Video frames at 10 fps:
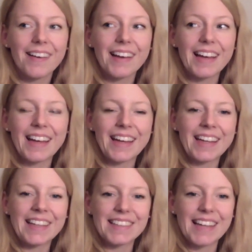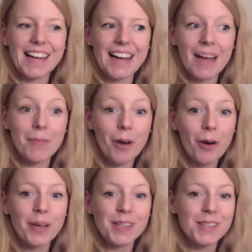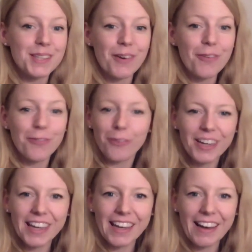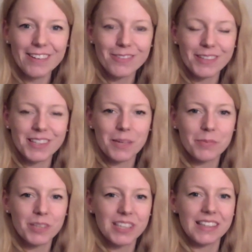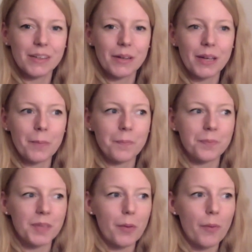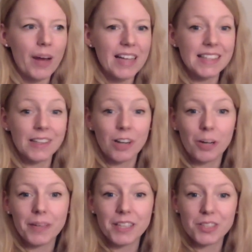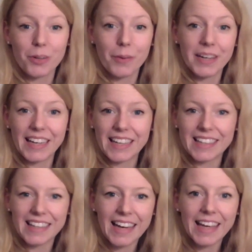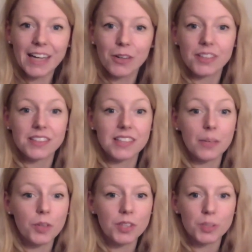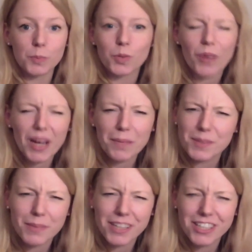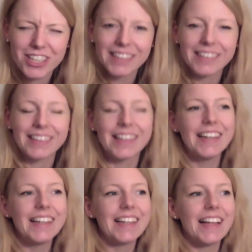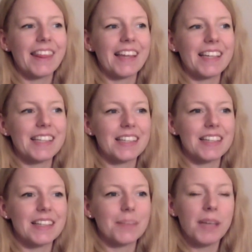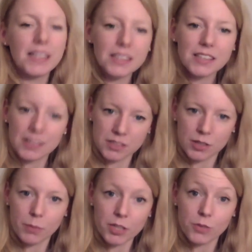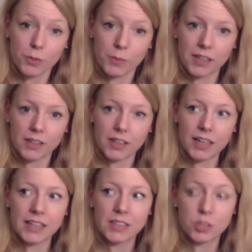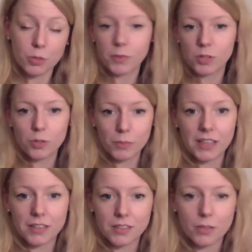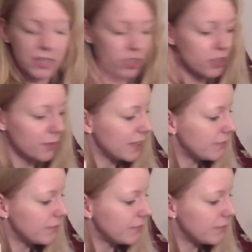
and I'm always so freaking out when someone writes a comment, or when I get a like, or someone subscribes my channel. That means so much for me, and to me, so much to me.